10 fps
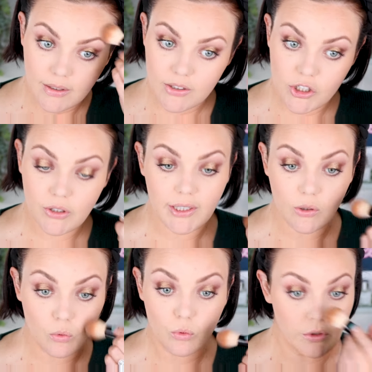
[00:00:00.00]
She's got
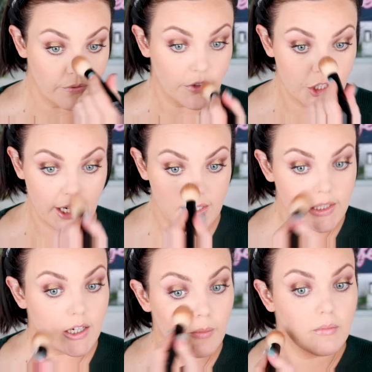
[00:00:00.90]
like all of the shades.
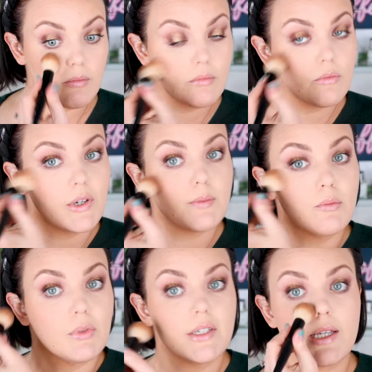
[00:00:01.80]
Anytime
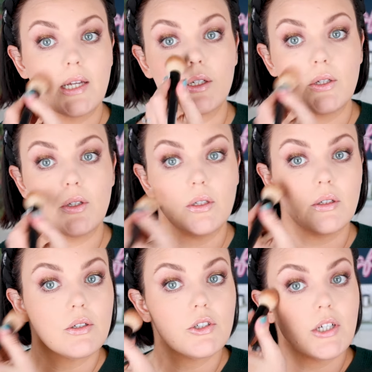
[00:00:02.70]
Westman brings out a
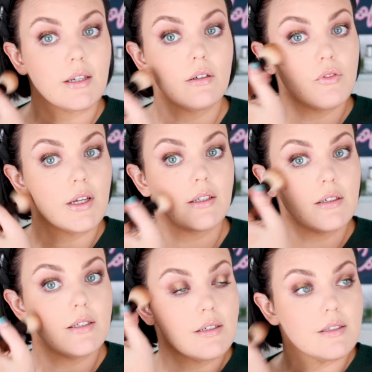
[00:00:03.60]
new shade of like
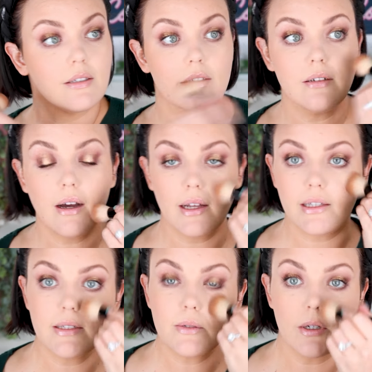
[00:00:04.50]
the tinted
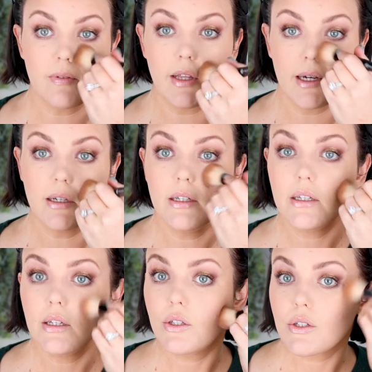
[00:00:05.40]
highlighters or whatever they are,
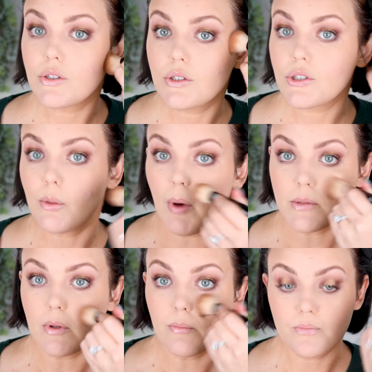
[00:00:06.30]
she
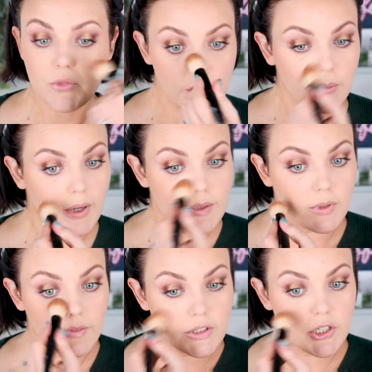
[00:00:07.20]
buys one. She buys
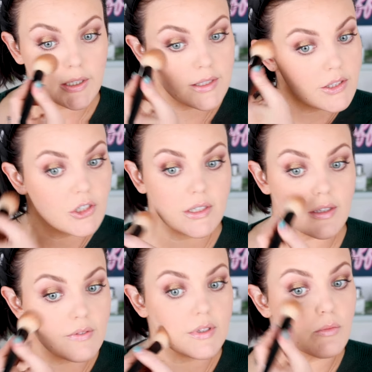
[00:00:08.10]
whatever the shade is. She
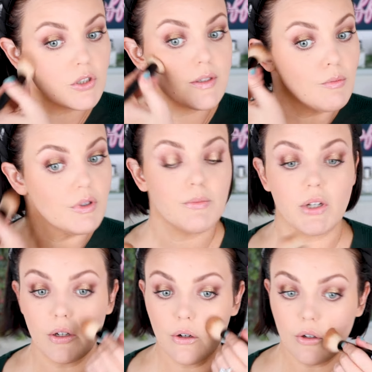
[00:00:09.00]
just loves them. She's one
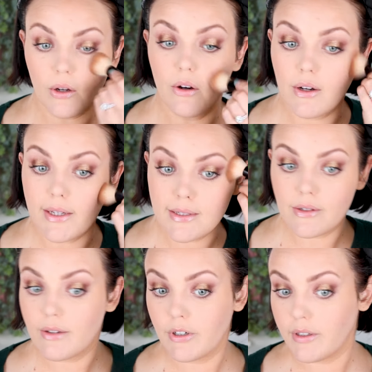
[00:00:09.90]
on her eyes,
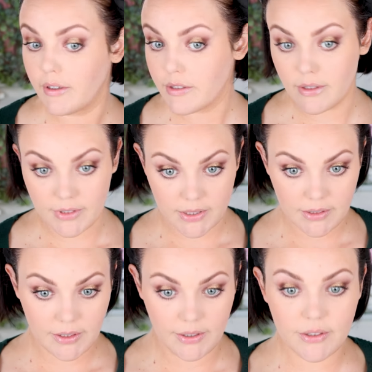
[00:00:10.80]
everything. She loves it.